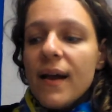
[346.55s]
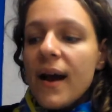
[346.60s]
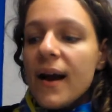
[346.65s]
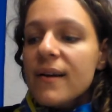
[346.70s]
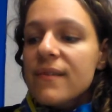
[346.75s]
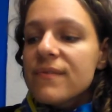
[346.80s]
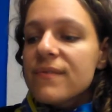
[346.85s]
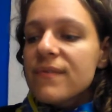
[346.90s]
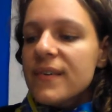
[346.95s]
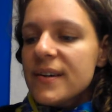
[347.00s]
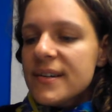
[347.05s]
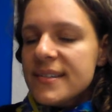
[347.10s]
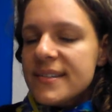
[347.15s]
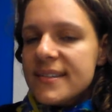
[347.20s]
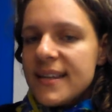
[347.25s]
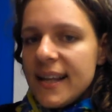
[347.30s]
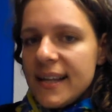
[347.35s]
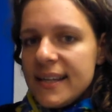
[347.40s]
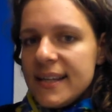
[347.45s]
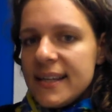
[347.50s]
Our first
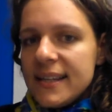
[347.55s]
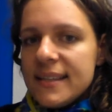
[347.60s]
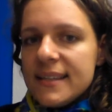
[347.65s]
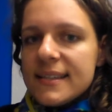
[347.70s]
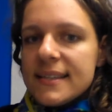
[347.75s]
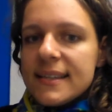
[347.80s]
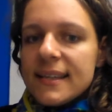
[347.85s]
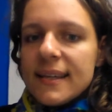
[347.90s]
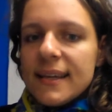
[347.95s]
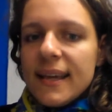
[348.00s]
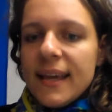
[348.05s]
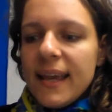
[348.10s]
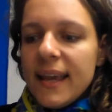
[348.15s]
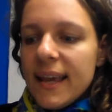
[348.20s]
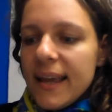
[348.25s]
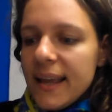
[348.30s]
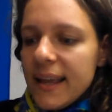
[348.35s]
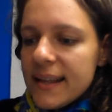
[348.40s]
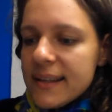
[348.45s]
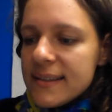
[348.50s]
sentence
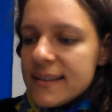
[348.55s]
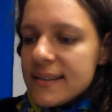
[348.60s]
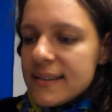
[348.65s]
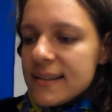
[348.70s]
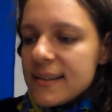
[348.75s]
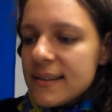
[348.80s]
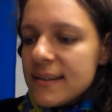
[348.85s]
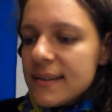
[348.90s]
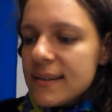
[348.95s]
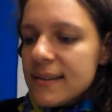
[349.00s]
is,